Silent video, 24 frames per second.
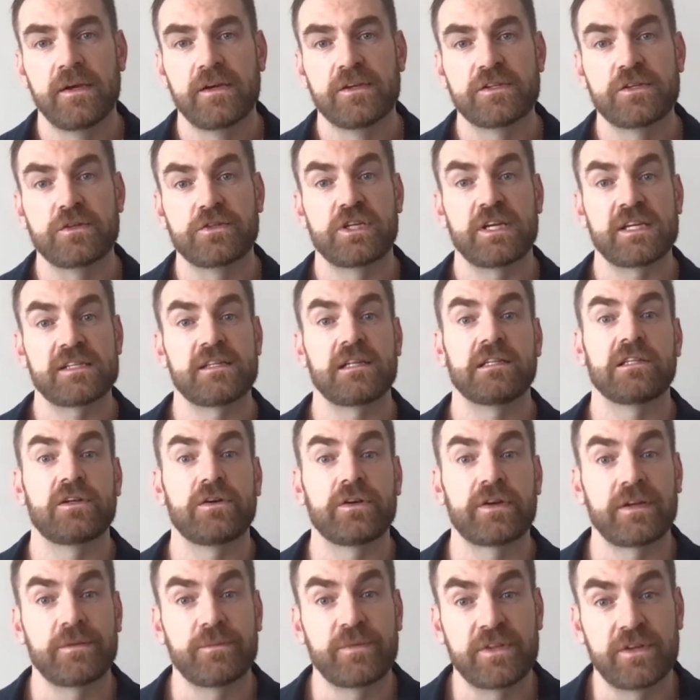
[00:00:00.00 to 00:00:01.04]
So she has to
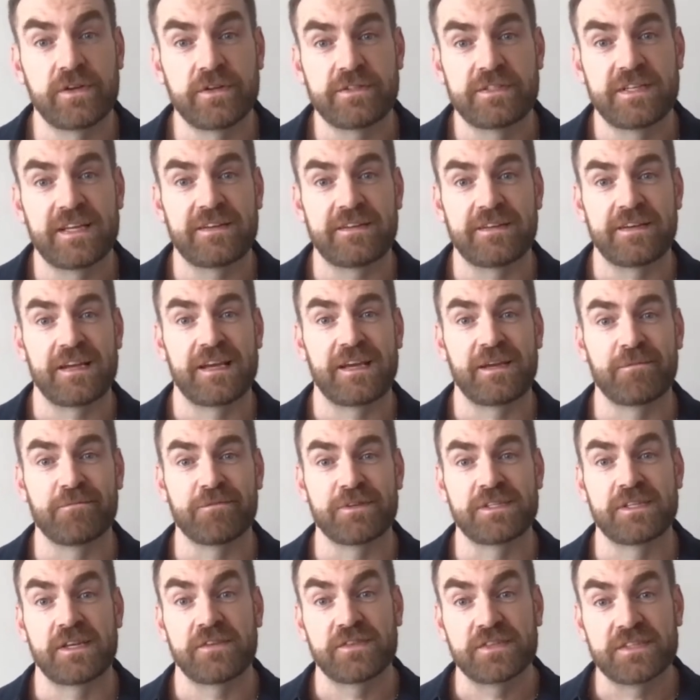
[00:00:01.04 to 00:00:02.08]
log in with her dead name,
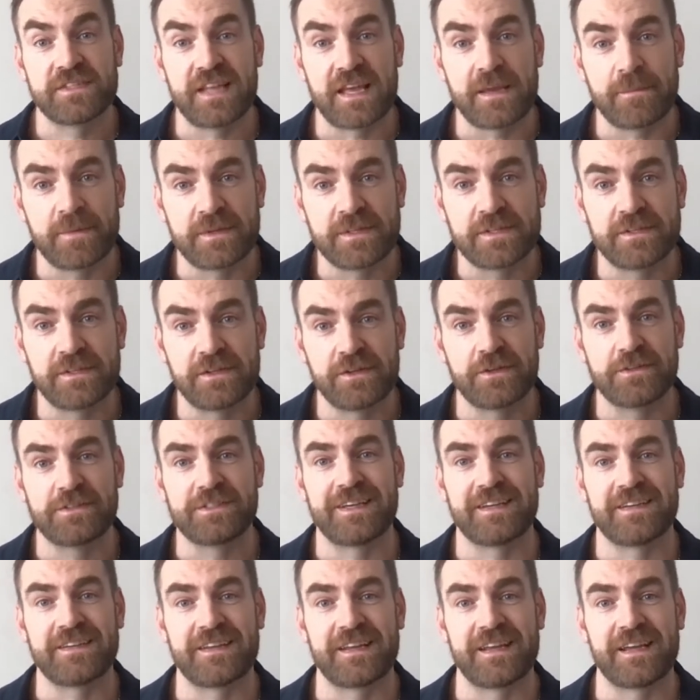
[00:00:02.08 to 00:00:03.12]
receive statements in her
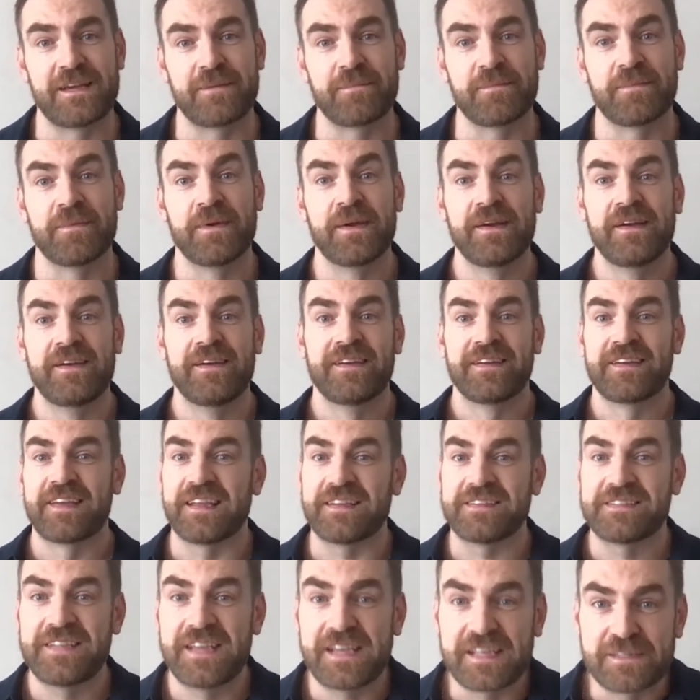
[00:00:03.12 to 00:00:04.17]
dead name,
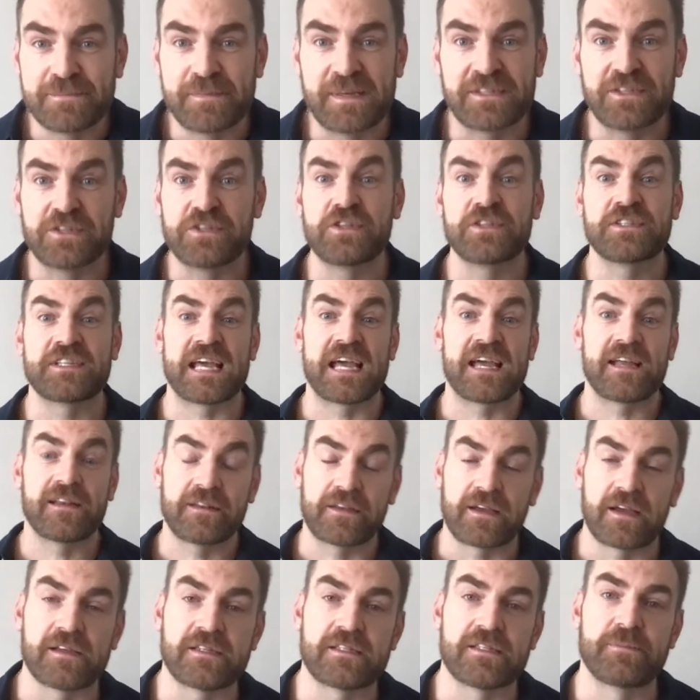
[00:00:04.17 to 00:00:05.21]
get text messages and
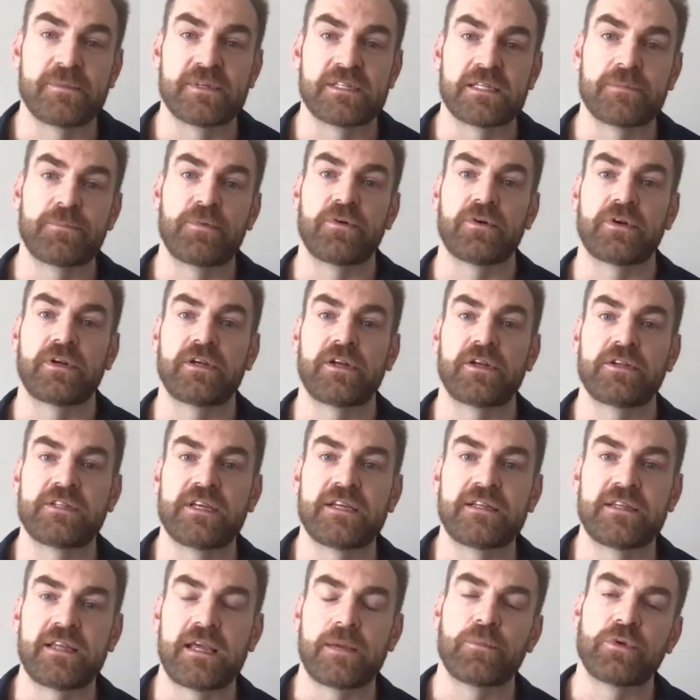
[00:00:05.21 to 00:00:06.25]
customer support in her
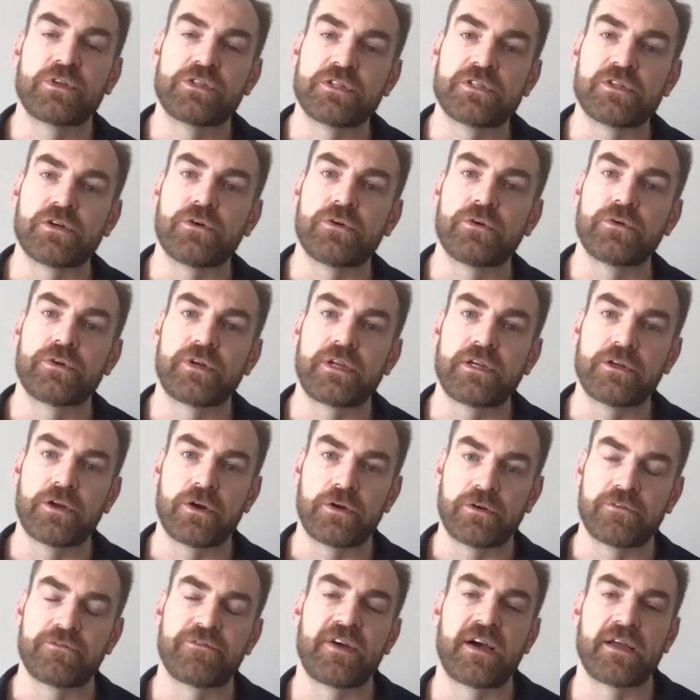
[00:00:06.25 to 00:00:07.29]
dead name, which has already
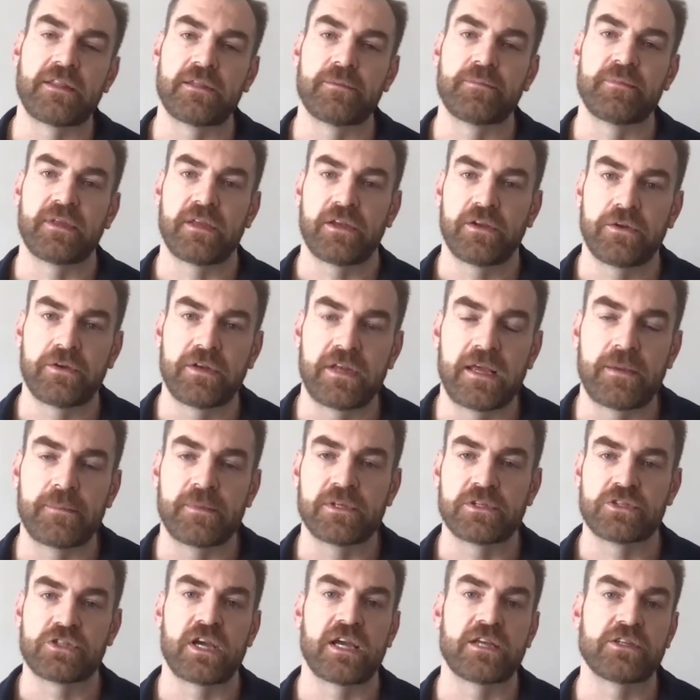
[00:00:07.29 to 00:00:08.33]
notified them that her name
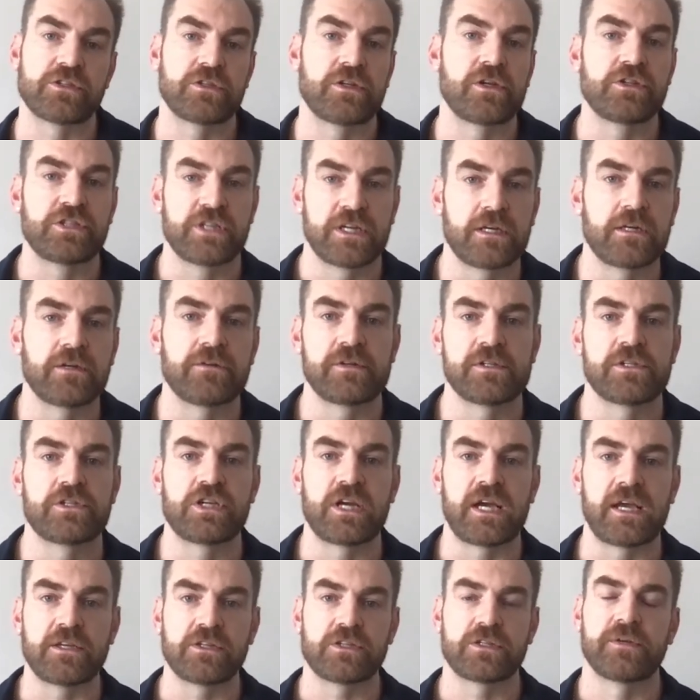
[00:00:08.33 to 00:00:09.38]
has changed and her gender has
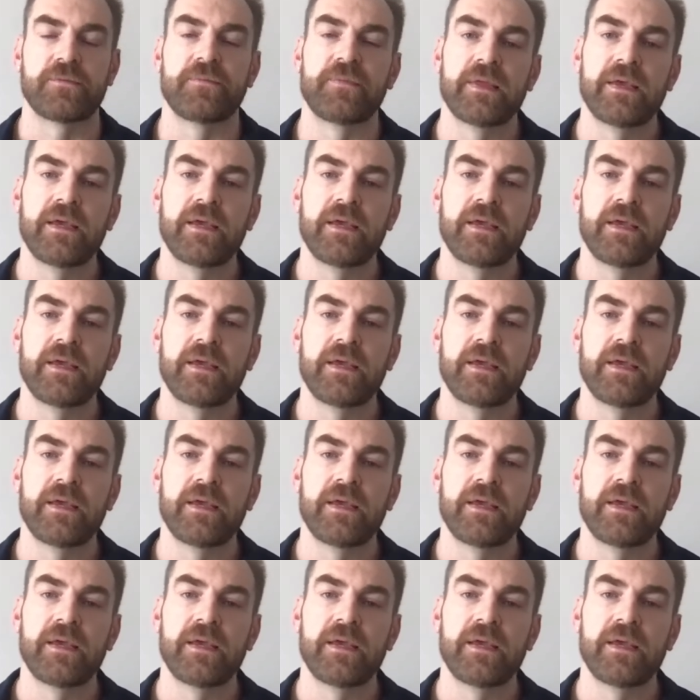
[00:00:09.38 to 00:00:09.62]
changed.